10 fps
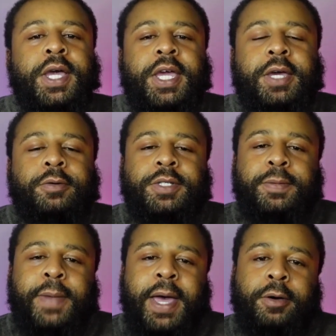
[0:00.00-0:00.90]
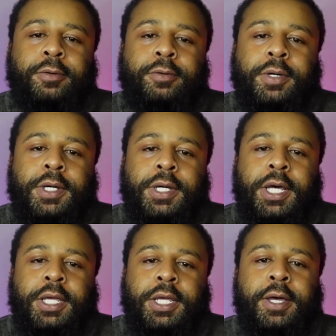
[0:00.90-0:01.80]
it was about
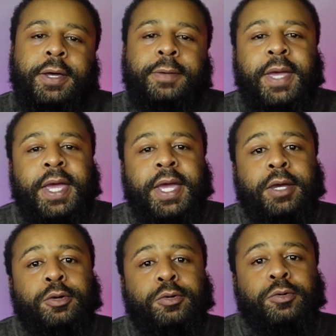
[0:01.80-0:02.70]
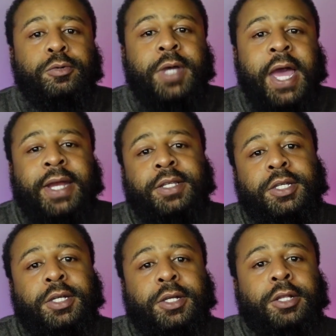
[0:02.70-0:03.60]
a young man who got
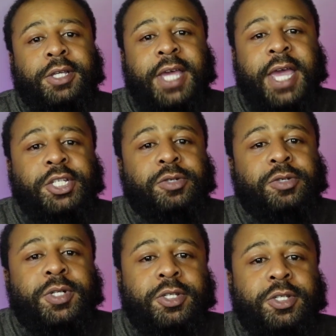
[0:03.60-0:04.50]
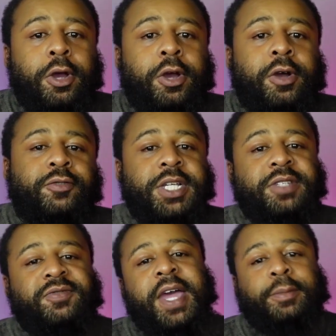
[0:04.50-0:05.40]
into an altercation with his girlfriend's
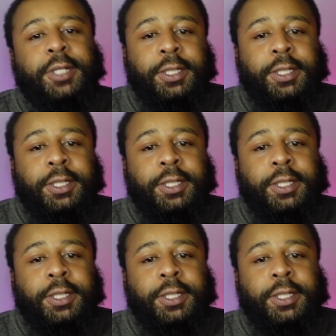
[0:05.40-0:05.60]
family.